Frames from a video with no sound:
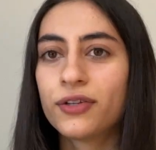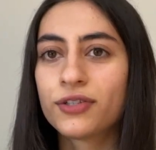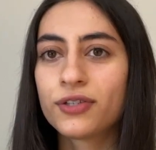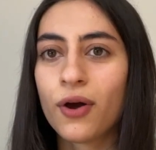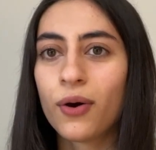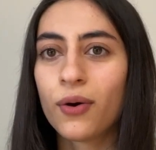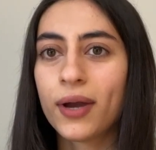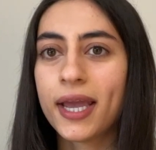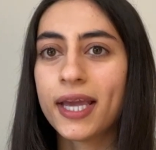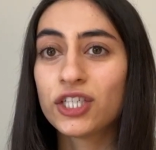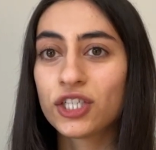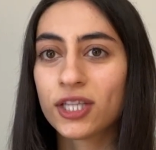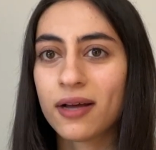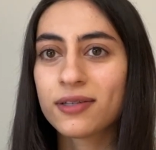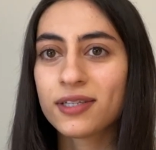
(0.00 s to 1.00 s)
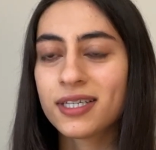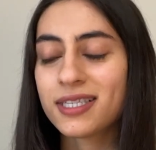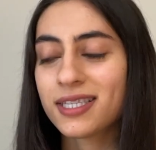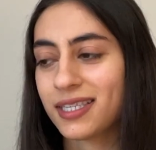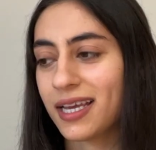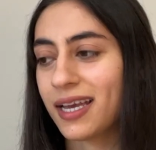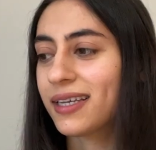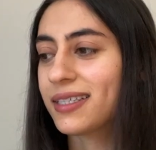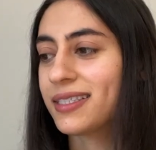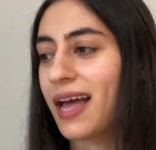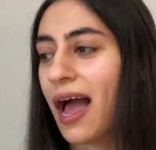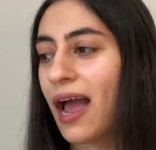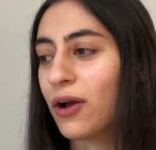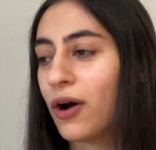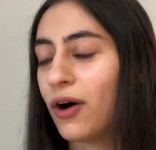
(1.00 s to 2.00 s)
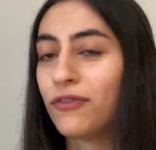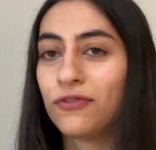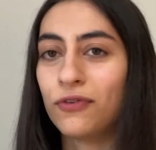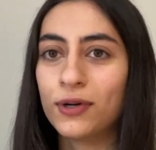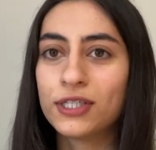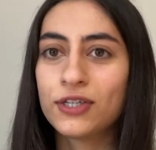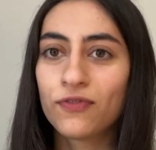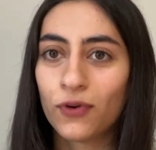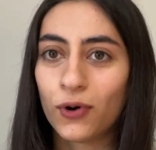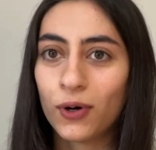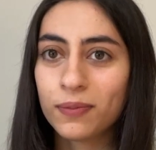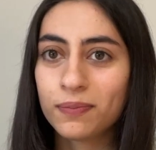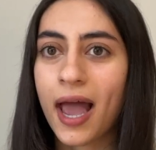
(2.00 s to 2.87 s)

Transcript: So in 2006, I got 44,